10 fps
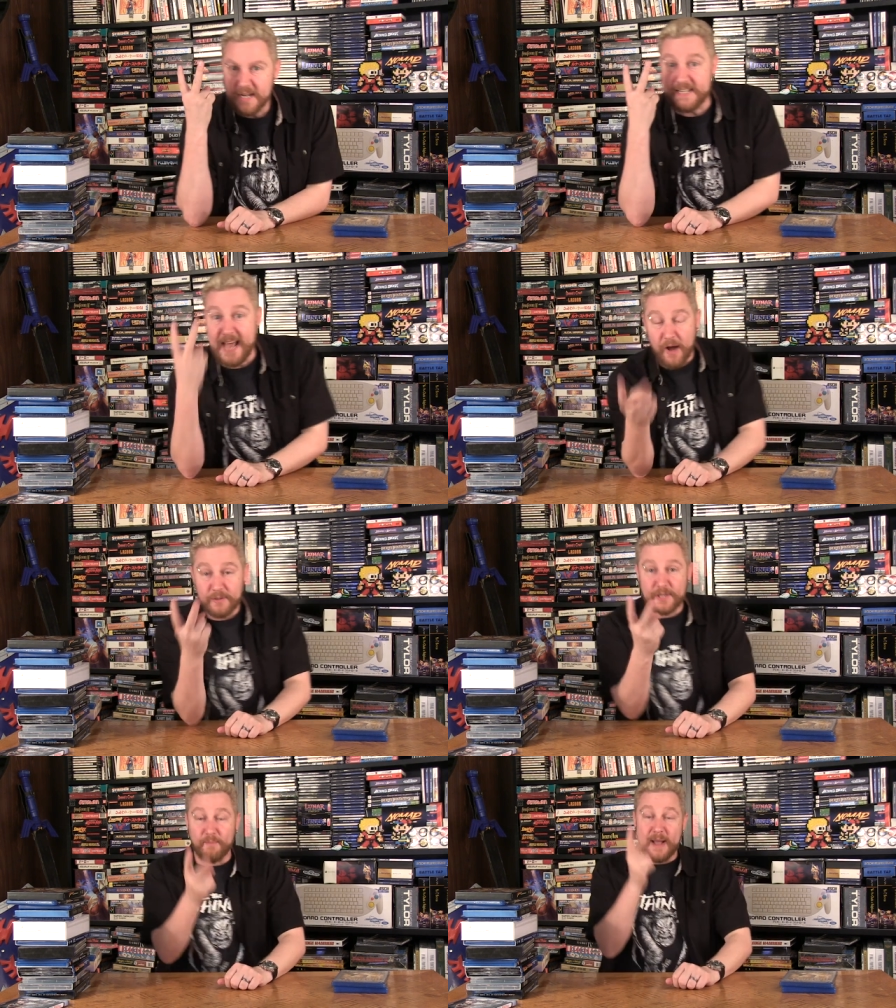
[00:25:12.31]

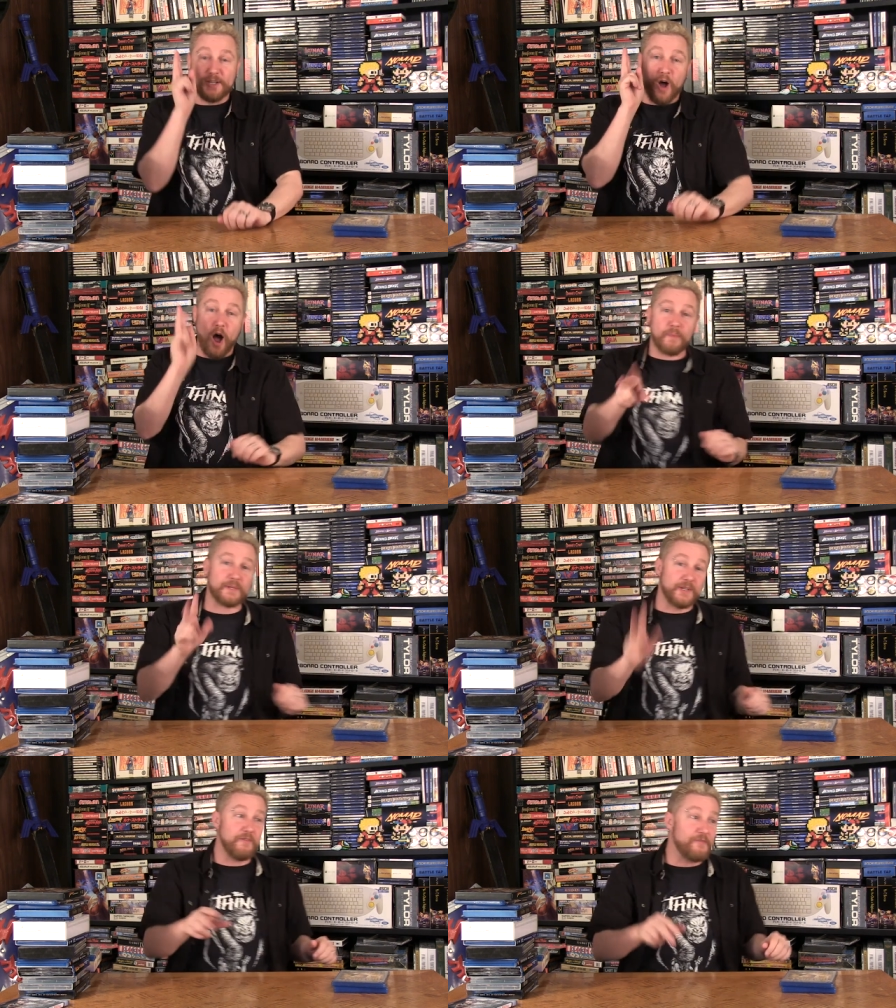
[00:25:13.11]
Down to my top
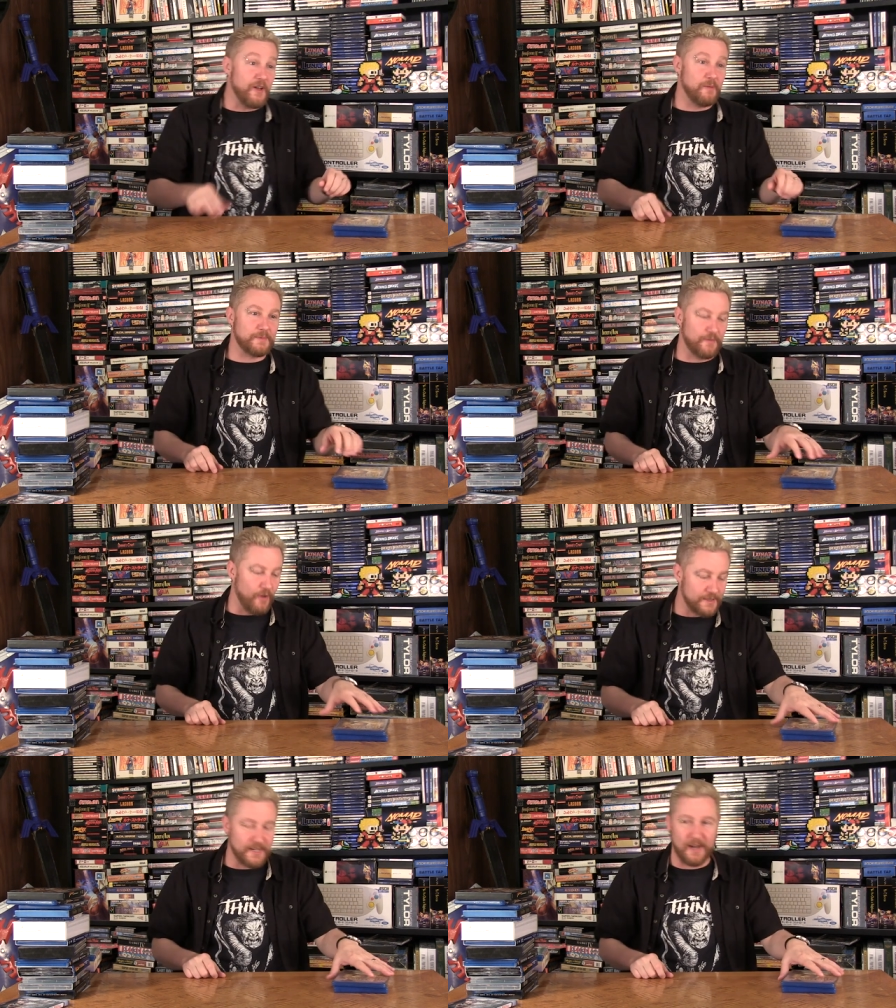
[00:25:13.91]
two films of
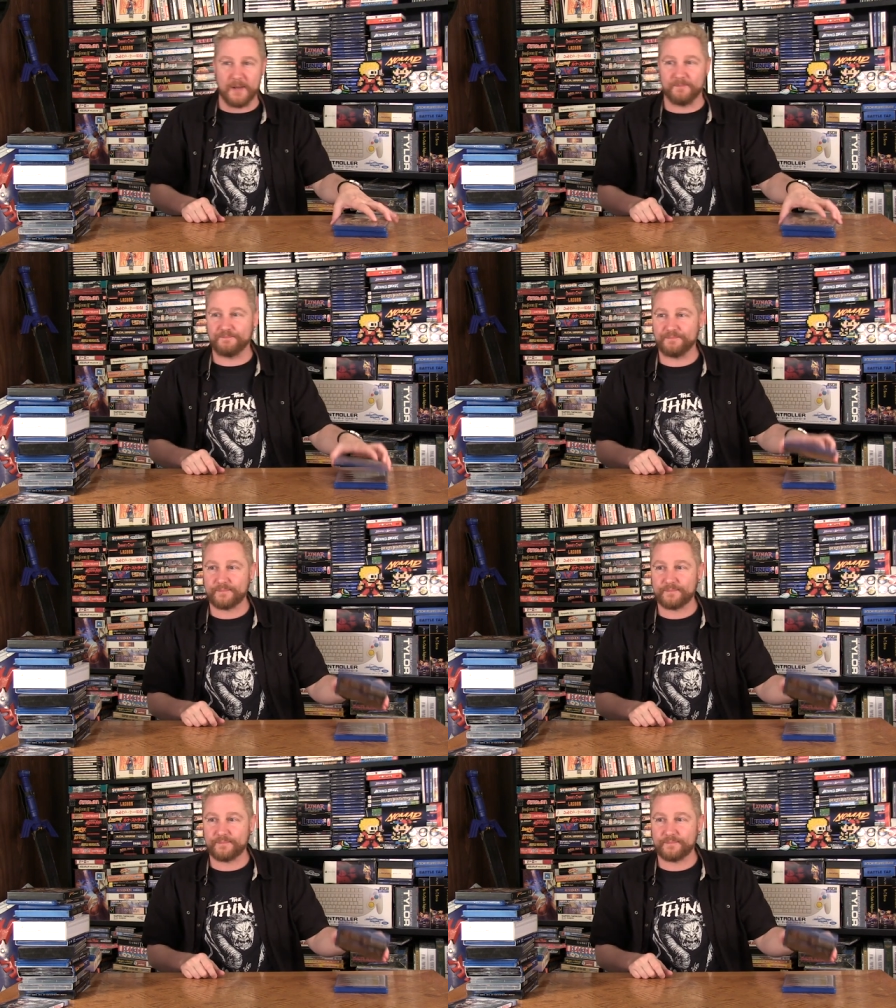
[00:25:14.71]
all time.